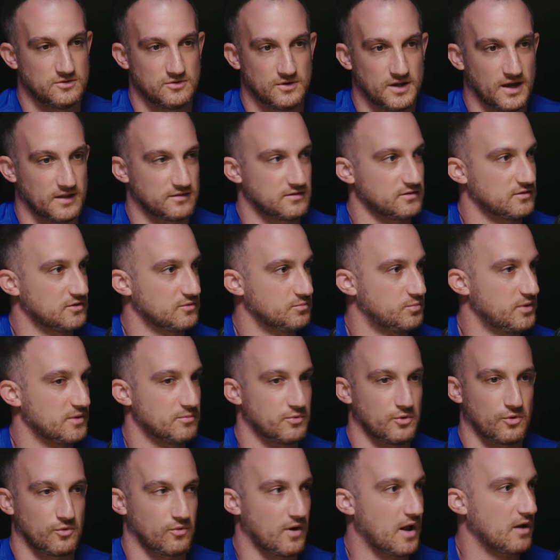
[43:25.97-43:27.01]
You got the good
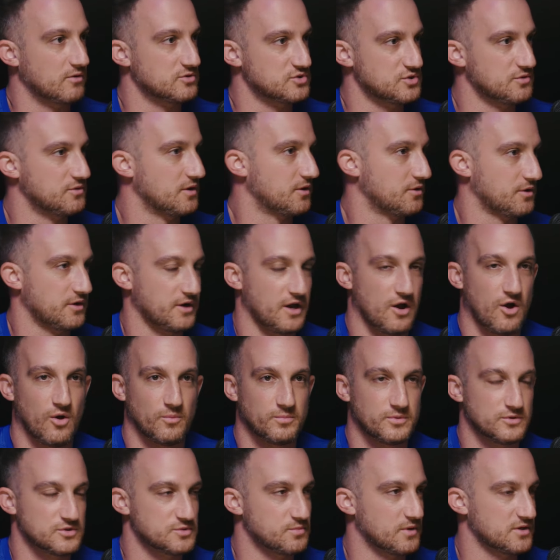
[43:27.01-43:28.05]
people around you that are going to
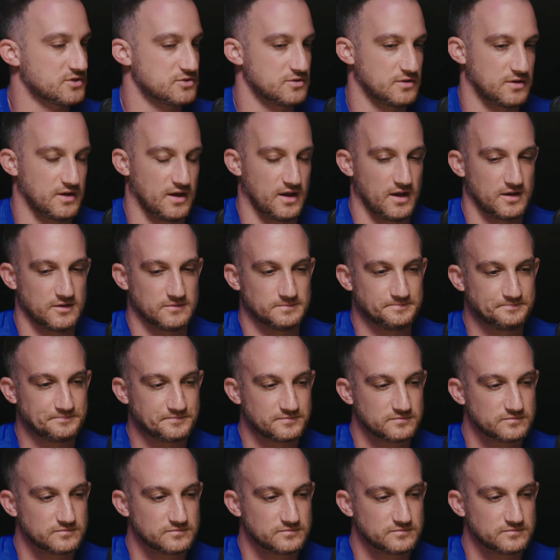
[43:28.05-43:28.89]
help you as best you can, and